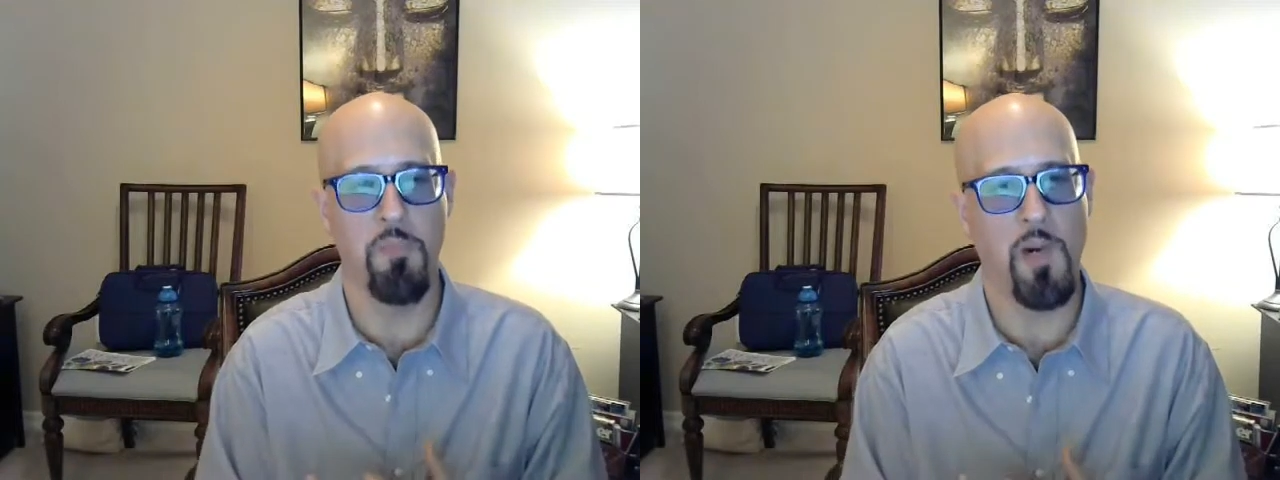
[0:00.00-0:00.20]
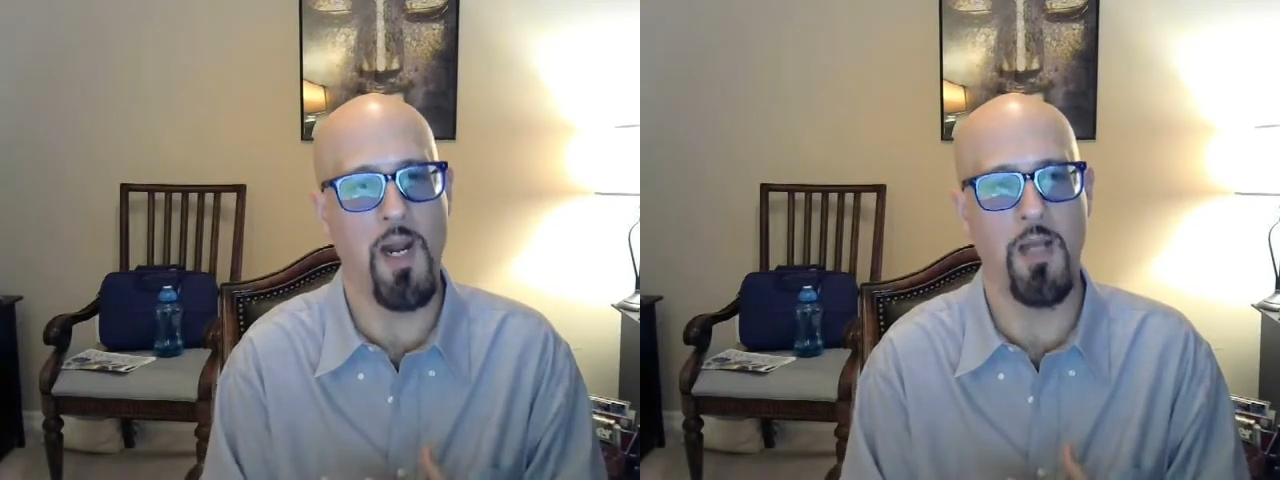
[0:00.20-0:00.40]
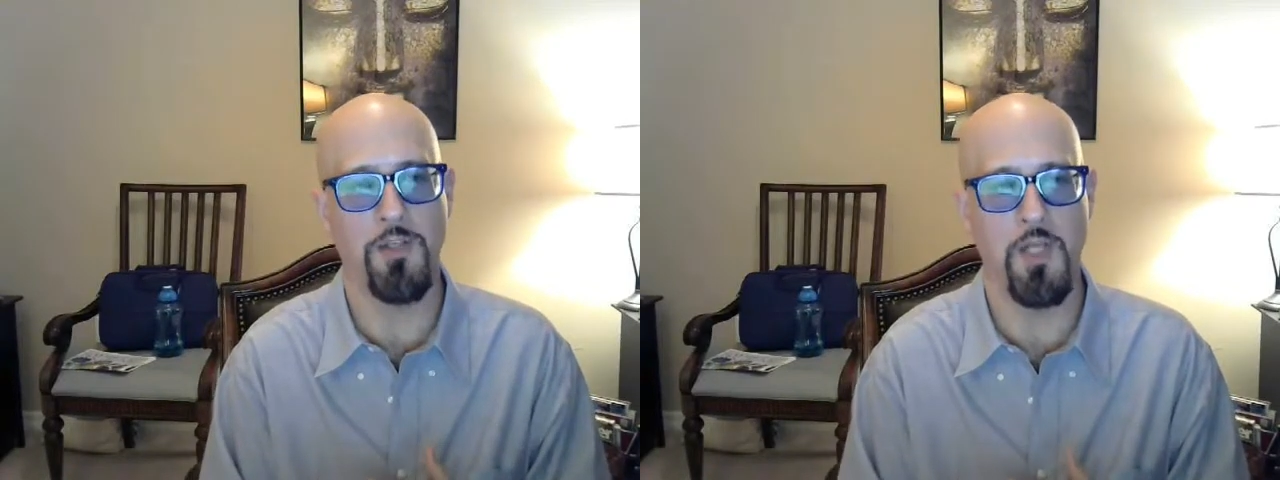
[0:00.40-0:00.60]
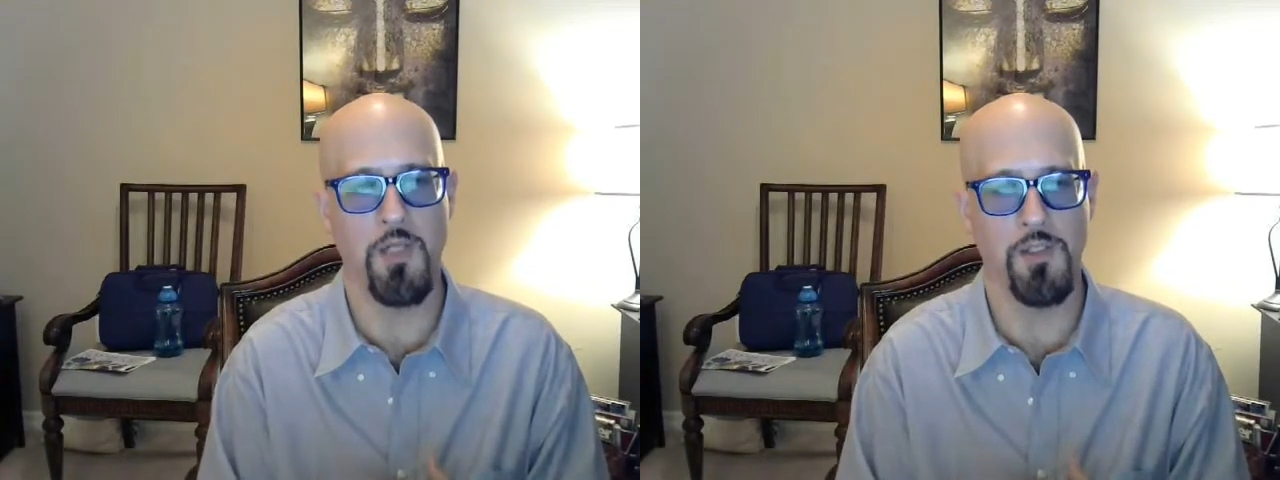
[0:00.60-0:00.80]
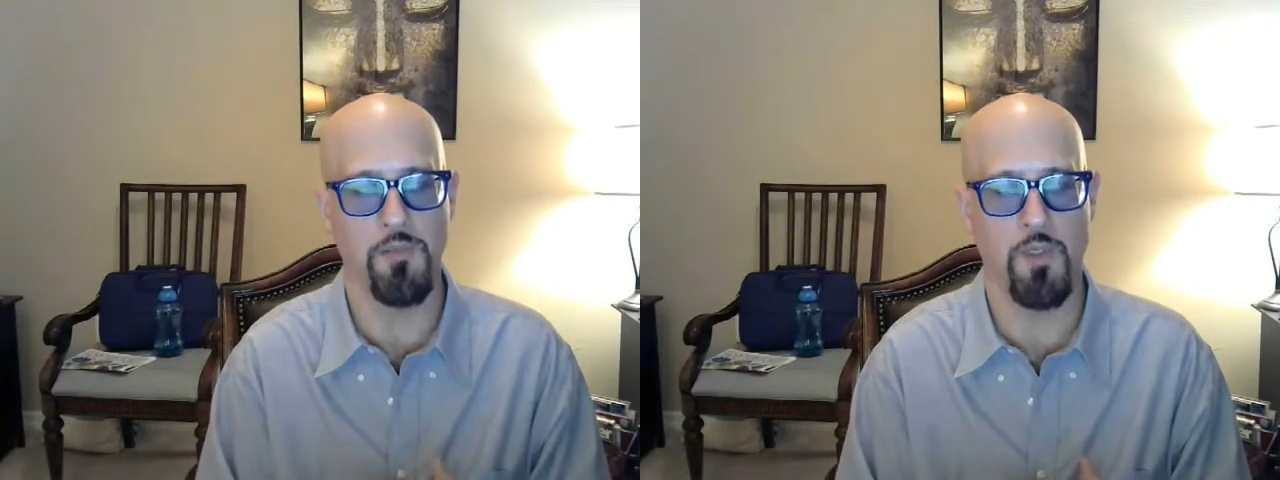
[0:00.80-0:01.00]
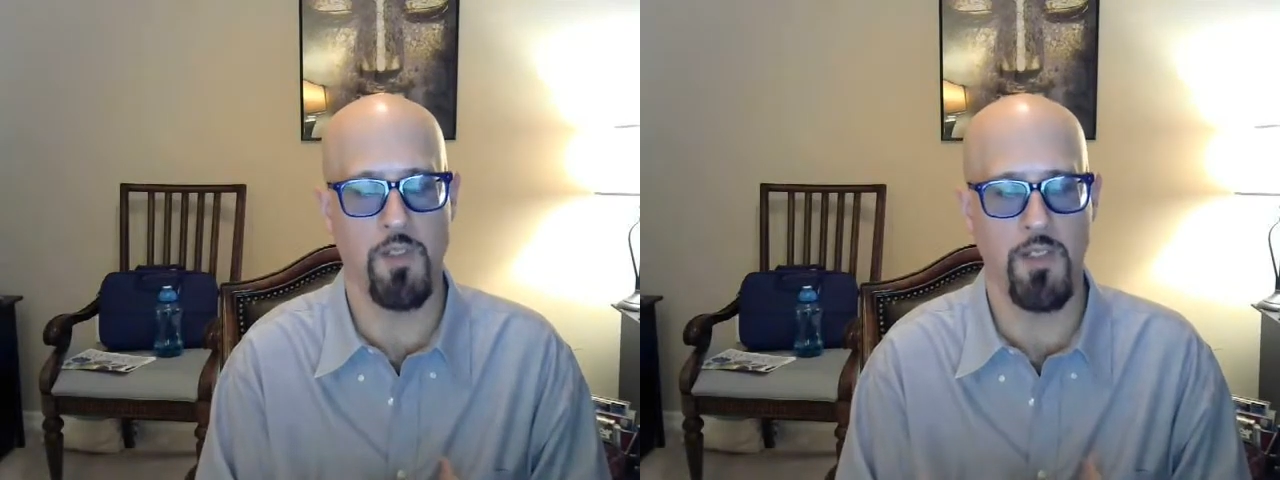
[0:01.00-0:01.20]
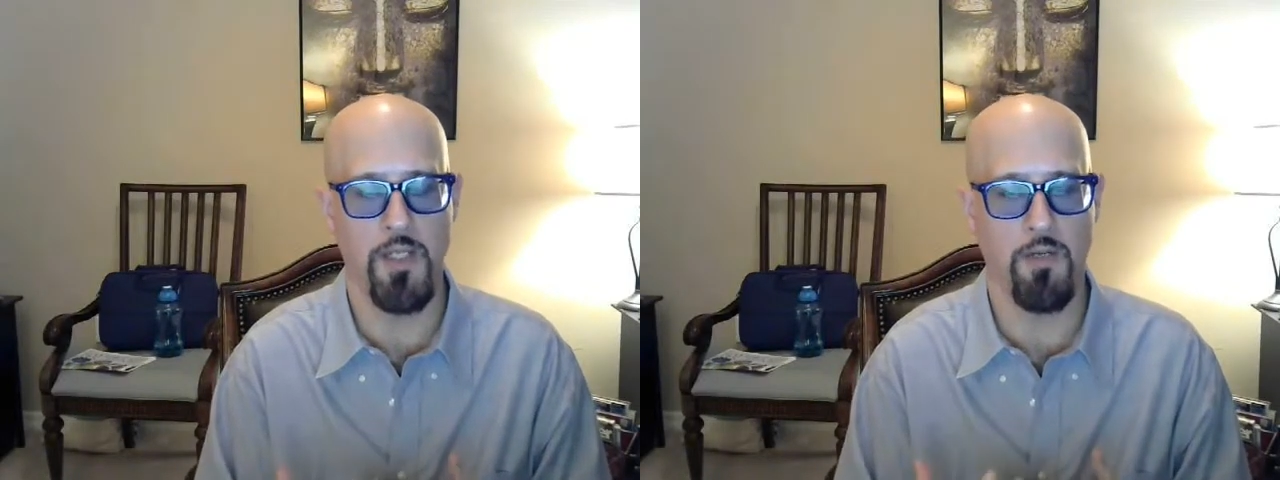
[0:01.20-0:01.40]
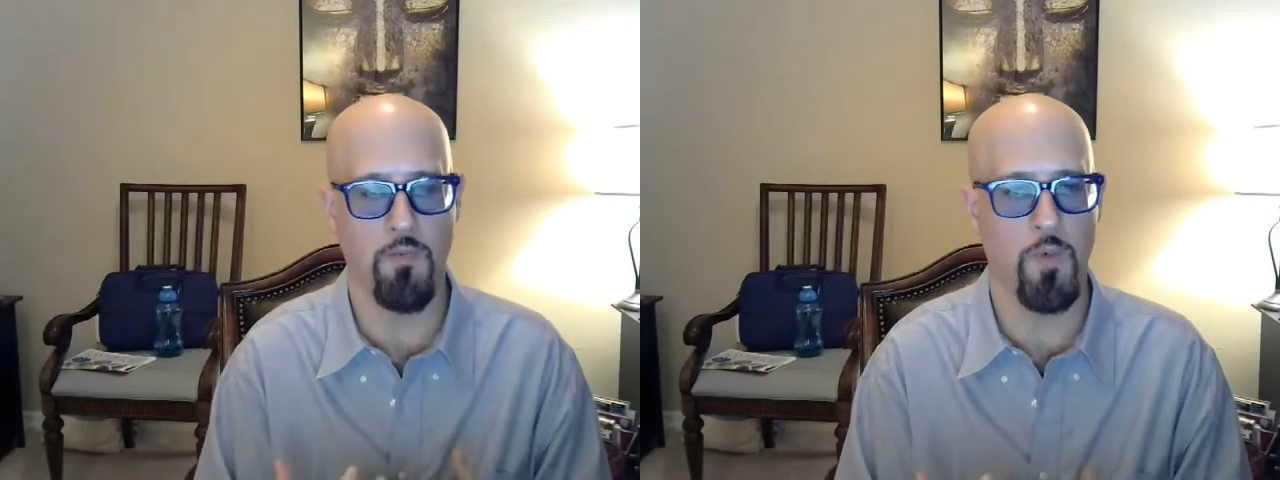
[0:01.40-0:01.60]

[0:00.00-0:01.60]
projects and really getting